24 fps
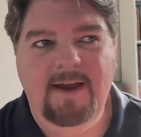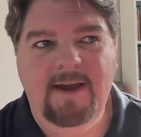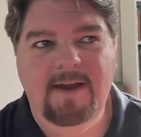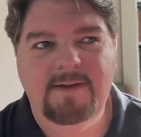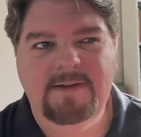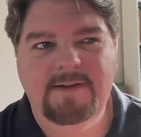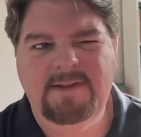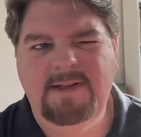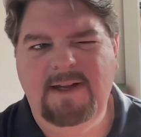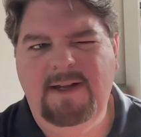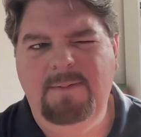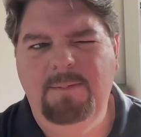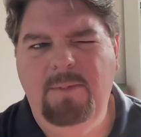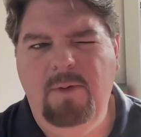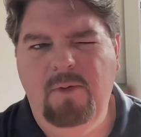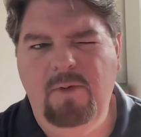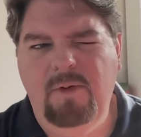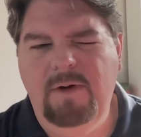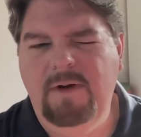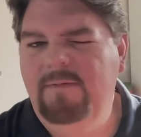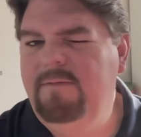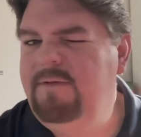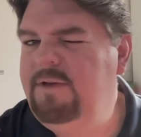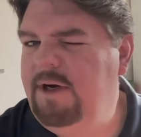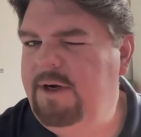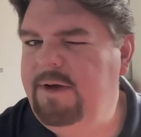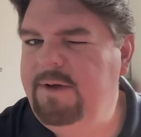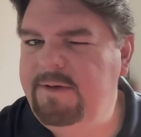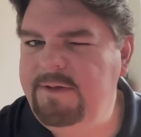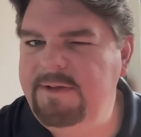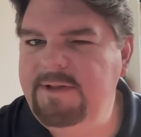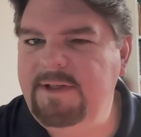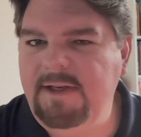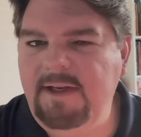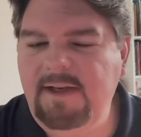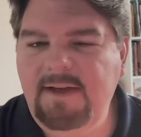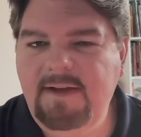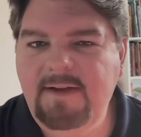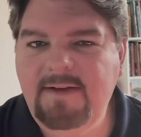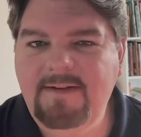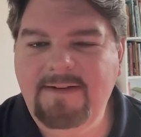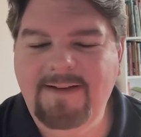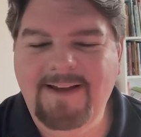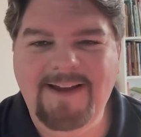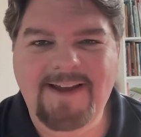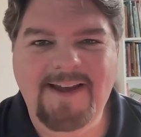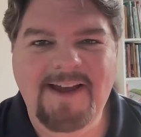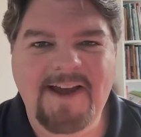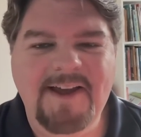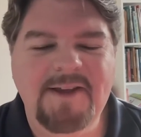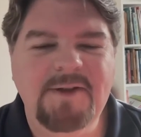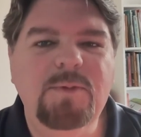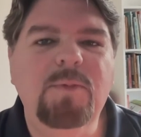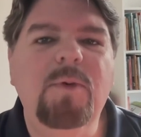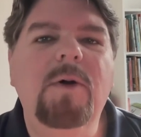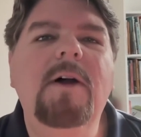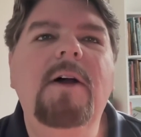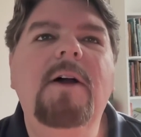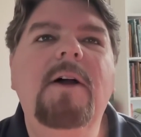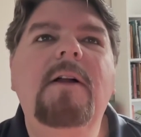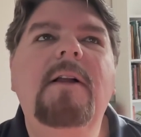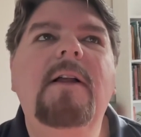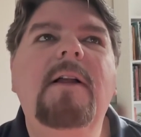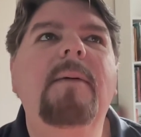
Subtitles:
standpoint of jealousy as well.